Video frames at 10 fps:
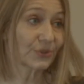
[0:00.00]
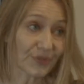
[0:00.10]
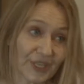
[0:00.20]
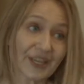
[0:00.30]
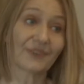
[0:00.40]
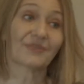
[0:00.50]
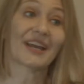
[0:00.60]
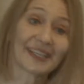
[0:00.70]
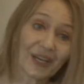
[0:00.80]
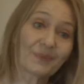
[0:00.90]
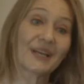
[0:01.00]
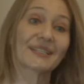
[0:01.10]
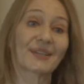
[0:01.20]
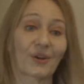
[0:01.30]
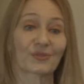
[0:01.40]
you think if I get
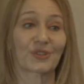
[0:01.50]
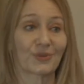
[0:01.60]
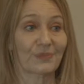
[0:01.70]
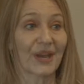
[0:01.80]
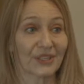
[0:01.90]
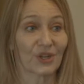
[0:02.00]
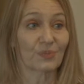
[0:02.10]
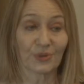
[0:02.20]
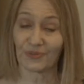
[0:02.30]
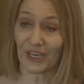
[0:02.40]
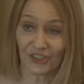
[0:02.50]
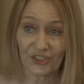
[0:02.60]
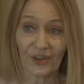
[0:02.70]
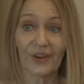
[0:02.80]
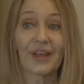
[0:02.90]
myself to a medical
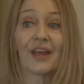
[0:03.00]
professional,